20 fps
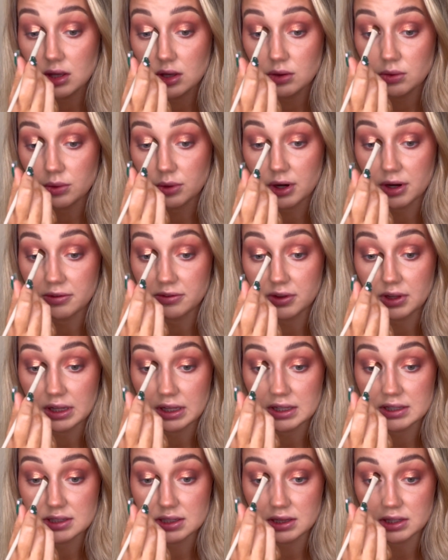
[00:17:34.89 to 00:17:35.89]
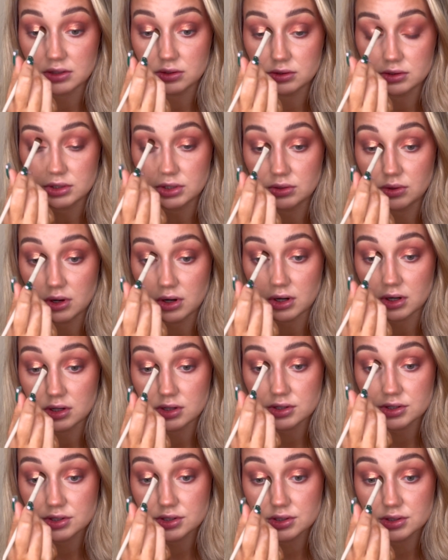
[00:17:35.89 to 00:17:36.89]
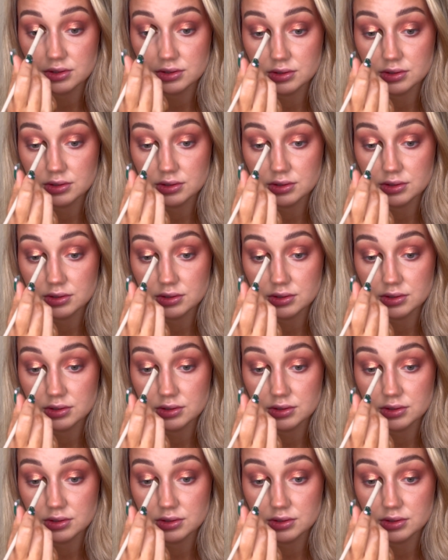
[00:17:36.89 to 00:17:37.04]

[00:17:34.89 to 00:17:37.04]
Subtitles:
where I feel like it's a little too harsh.